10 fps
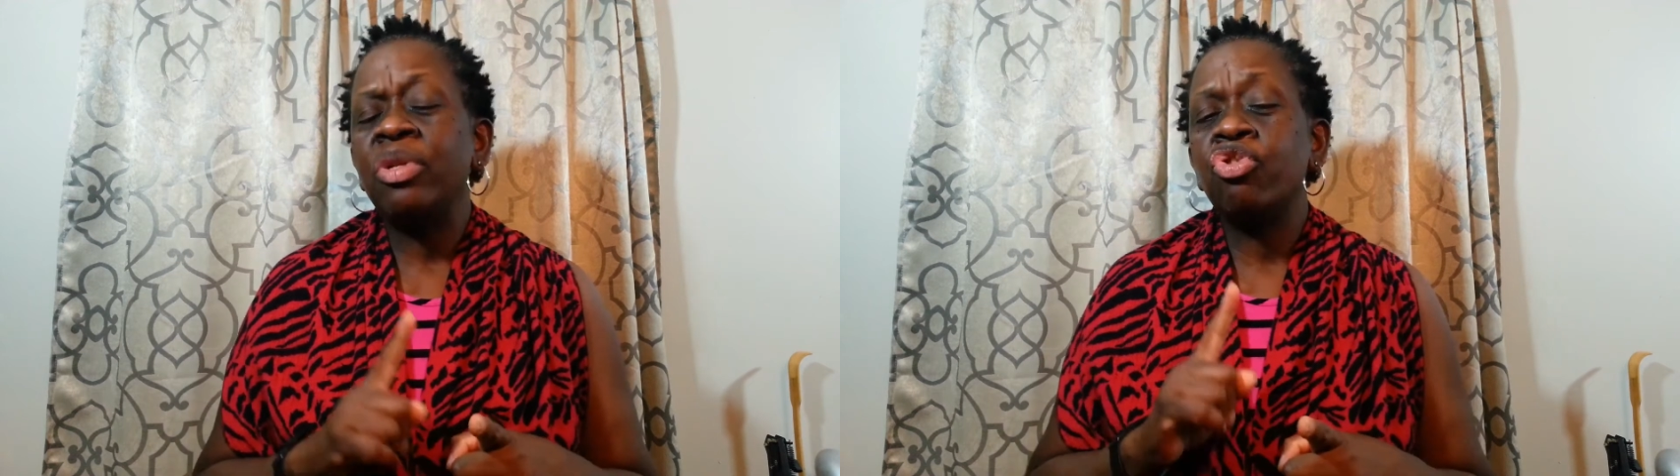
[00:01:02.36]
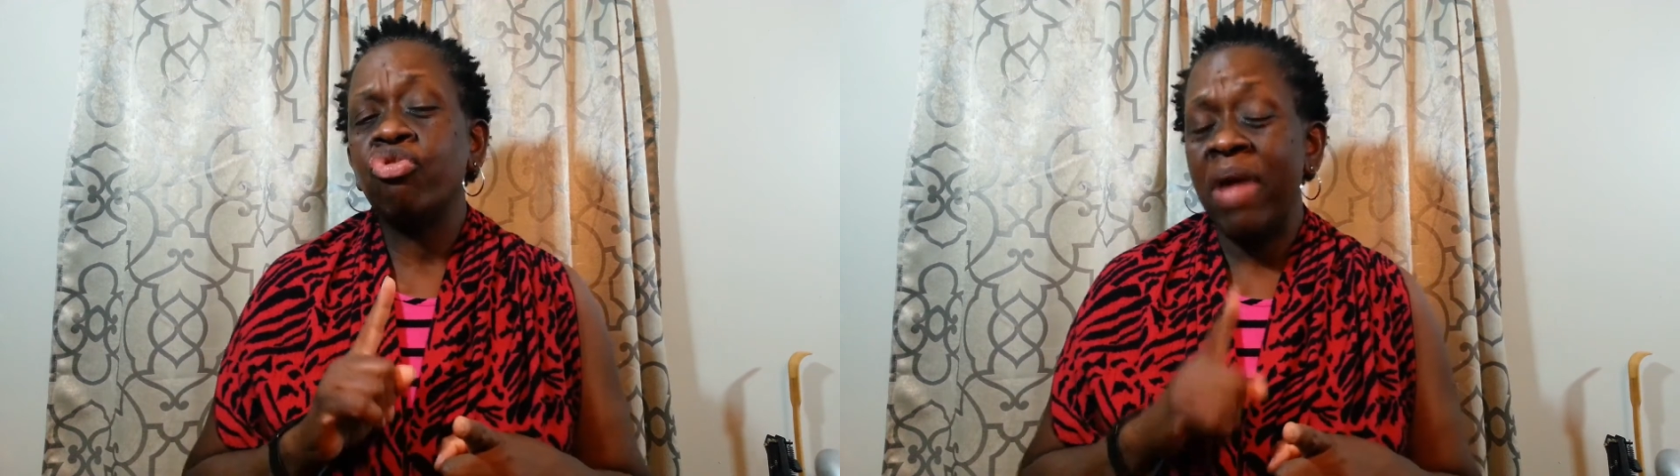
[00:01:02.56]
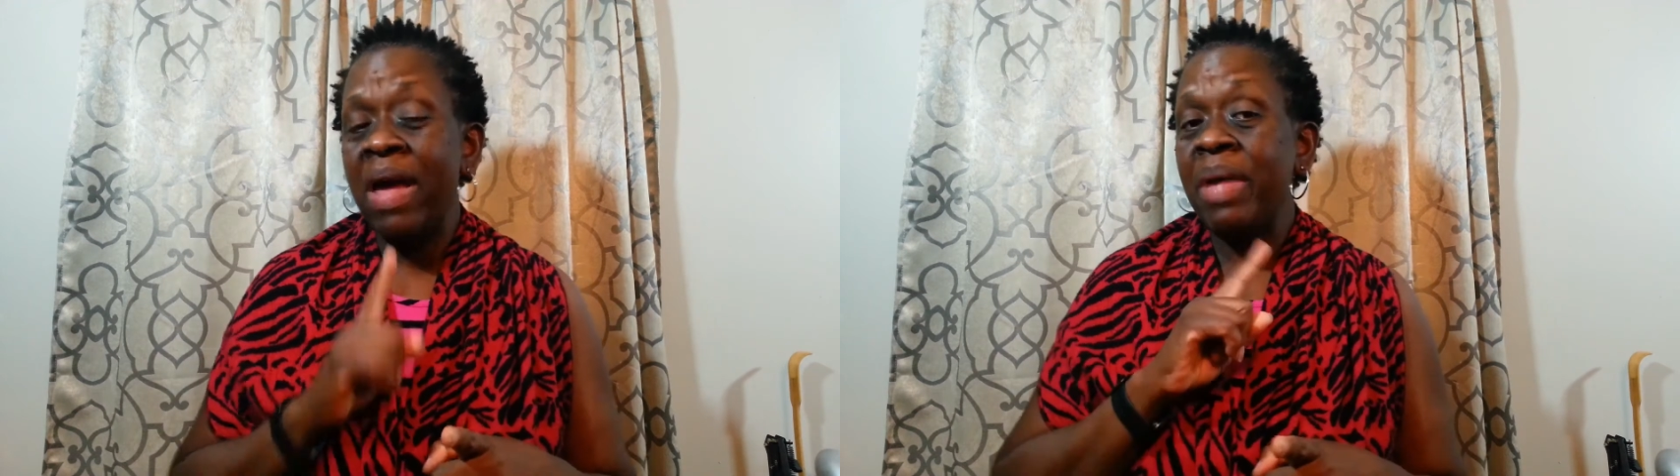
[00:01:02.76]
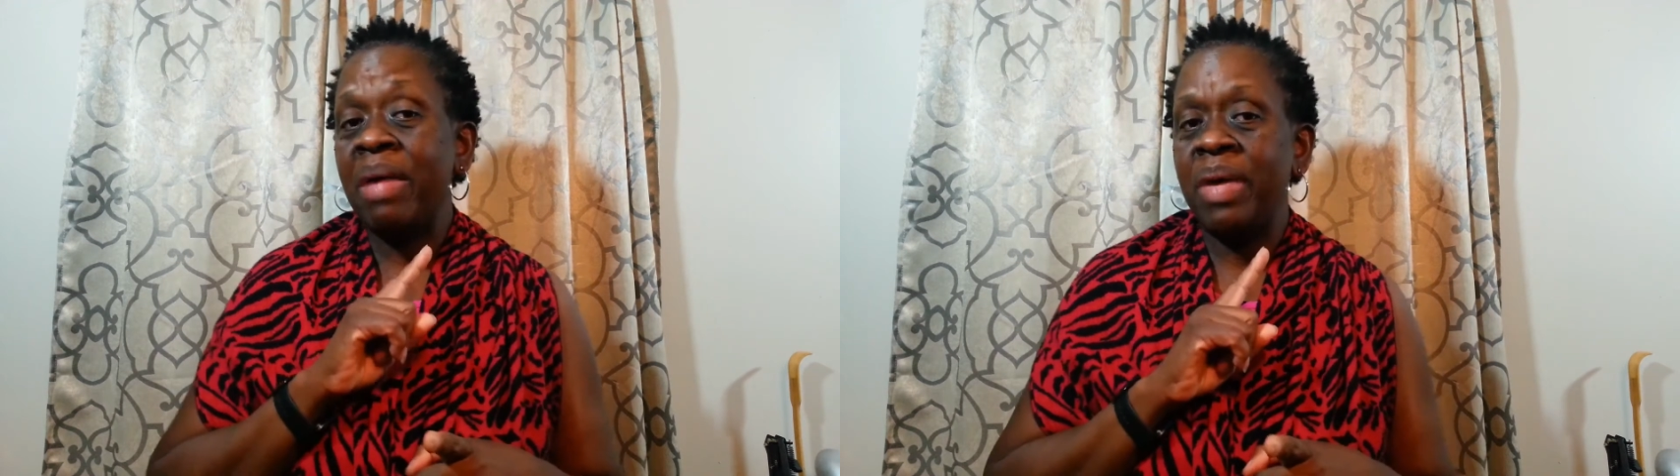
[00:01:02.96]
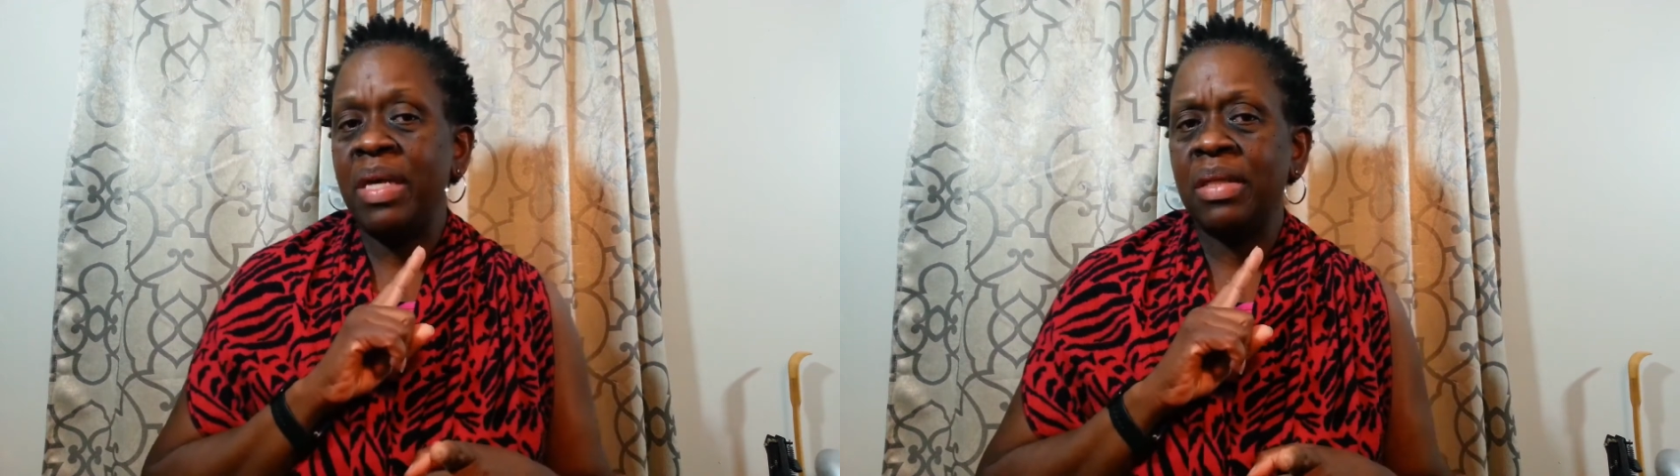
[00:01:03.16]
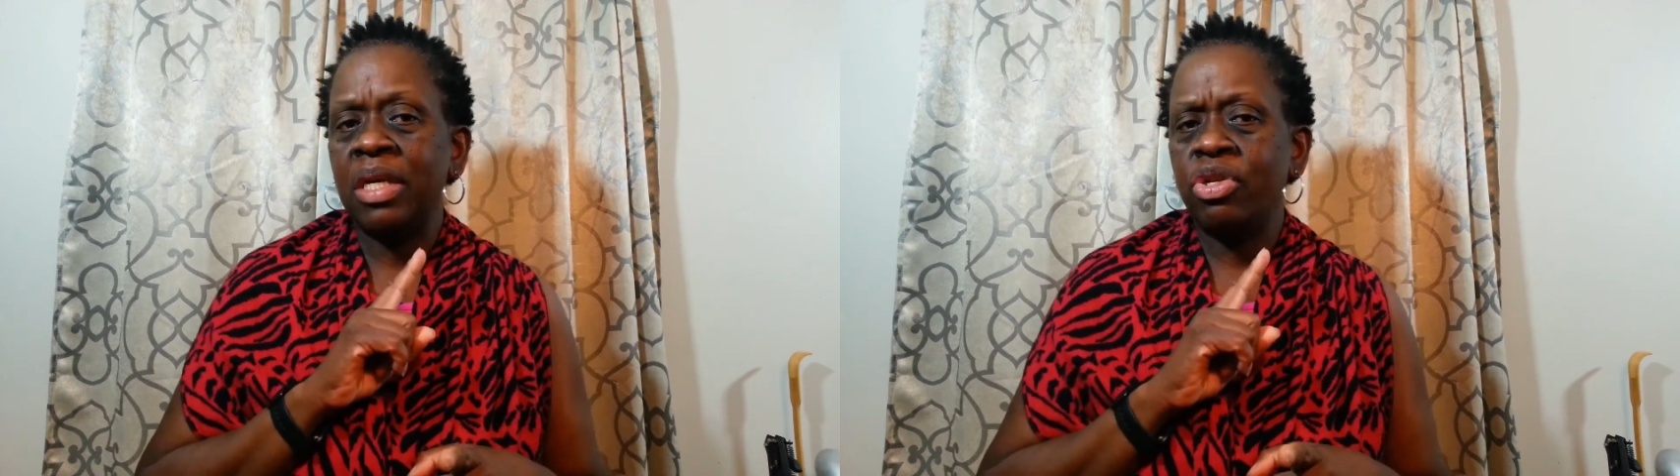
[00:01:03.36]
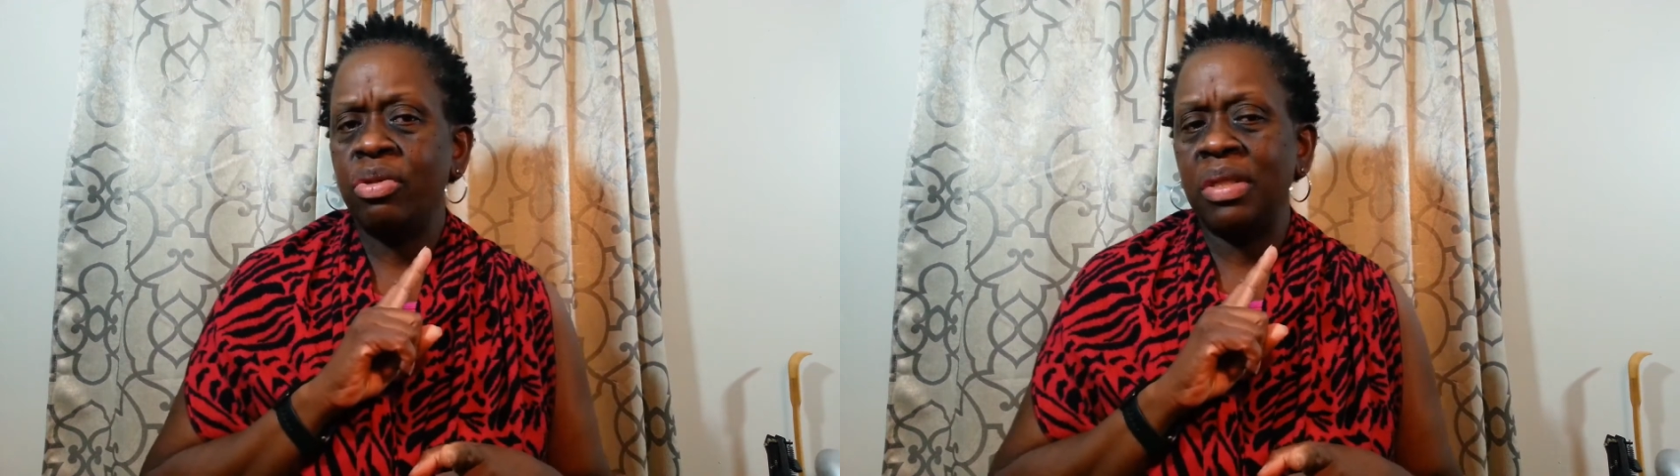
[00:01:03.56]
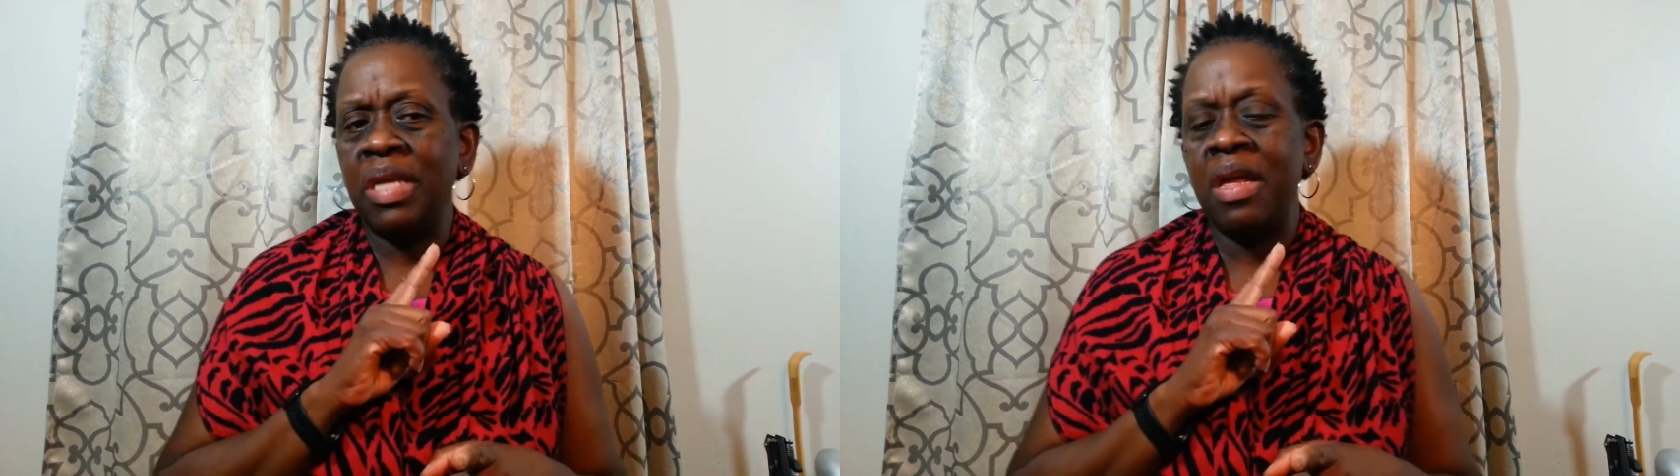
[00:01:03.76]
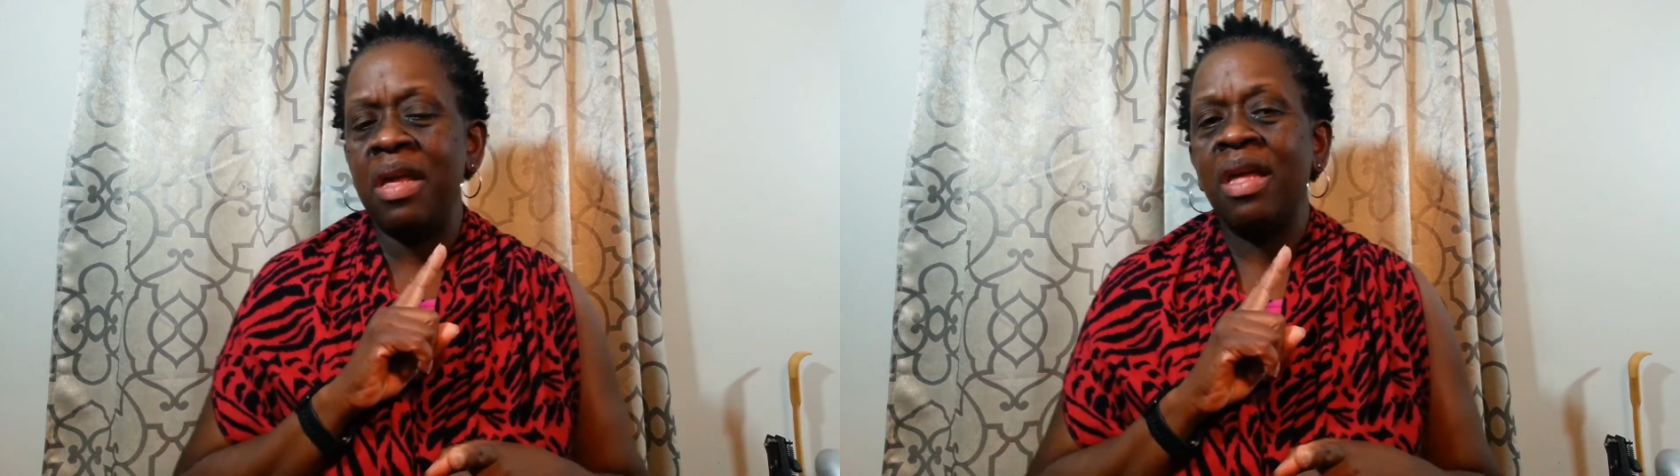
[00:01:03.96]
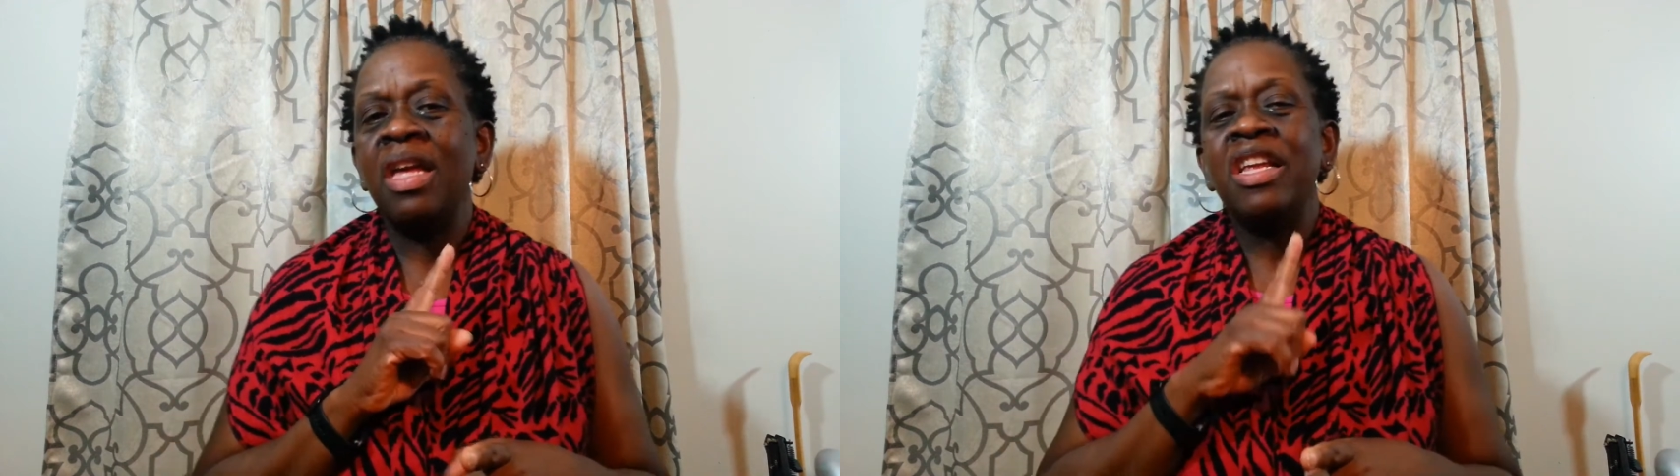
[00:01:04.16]
try my best, I should
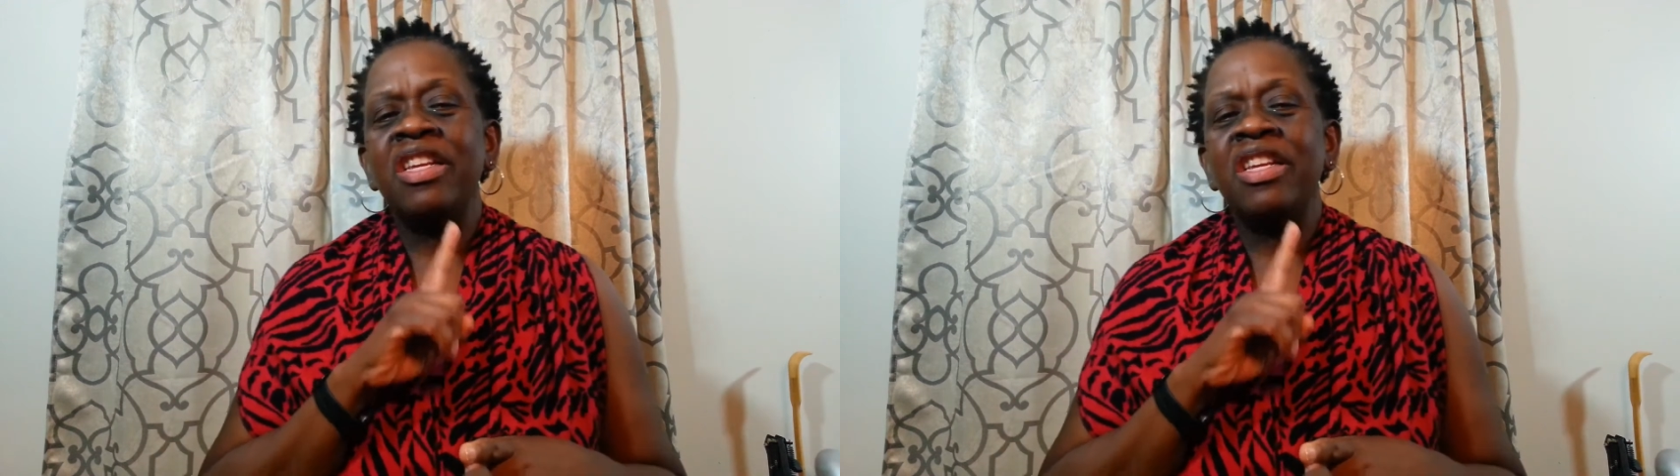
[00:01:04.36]
say,